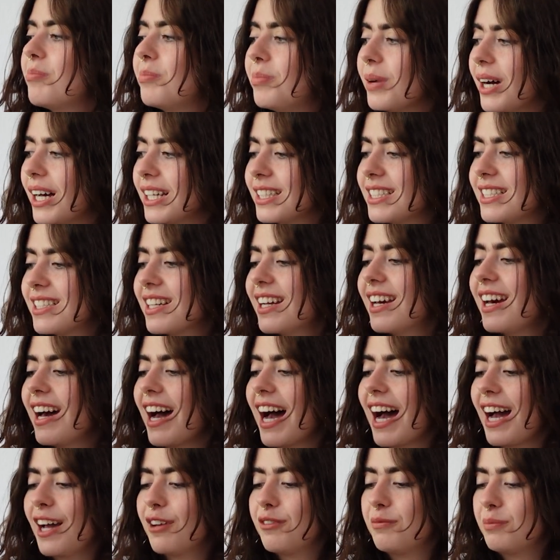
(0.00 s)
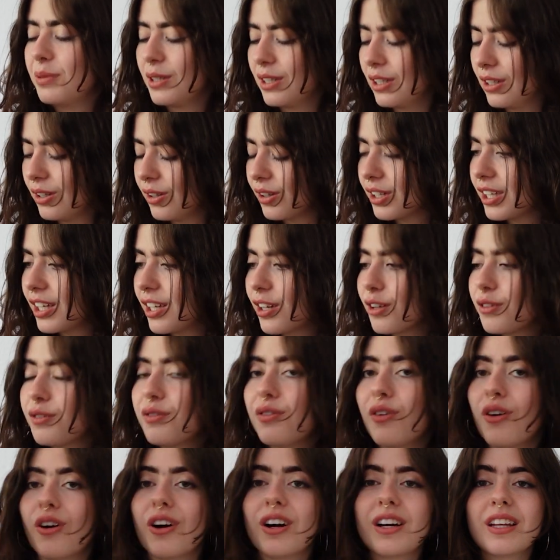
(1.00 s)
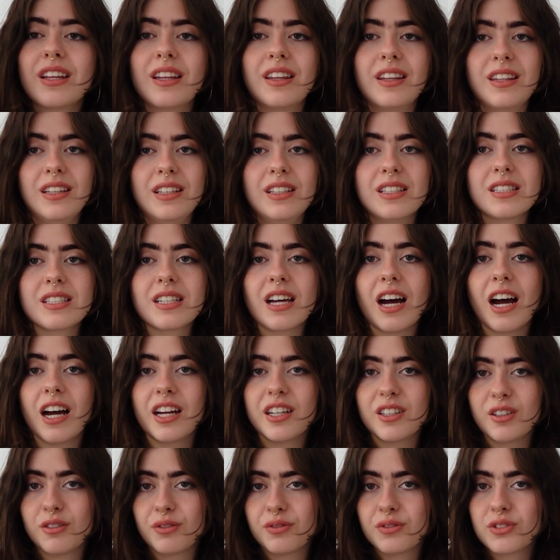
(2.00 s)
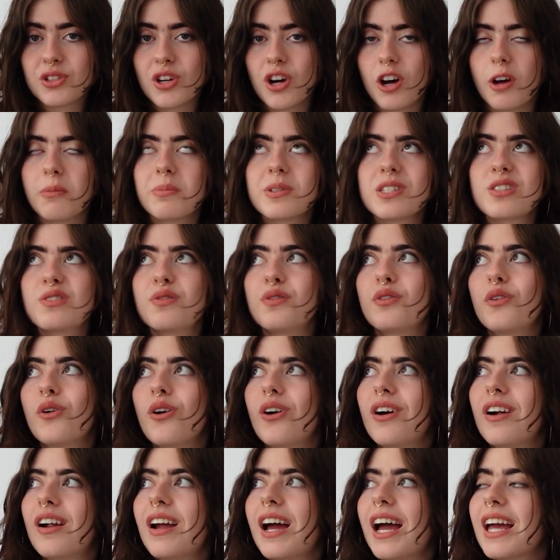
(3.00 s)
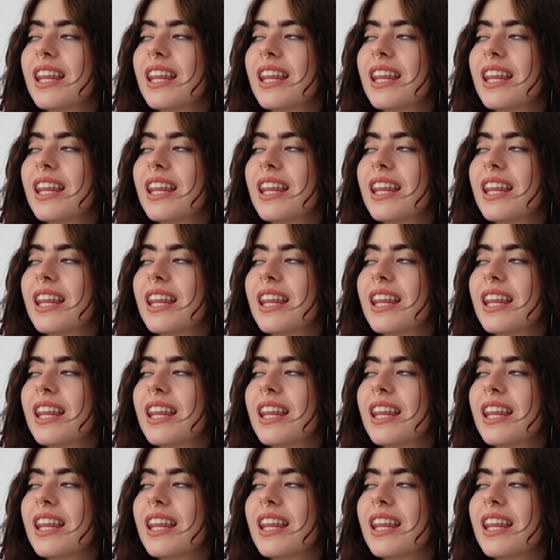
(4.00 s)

But I've been looking for these kind of tops for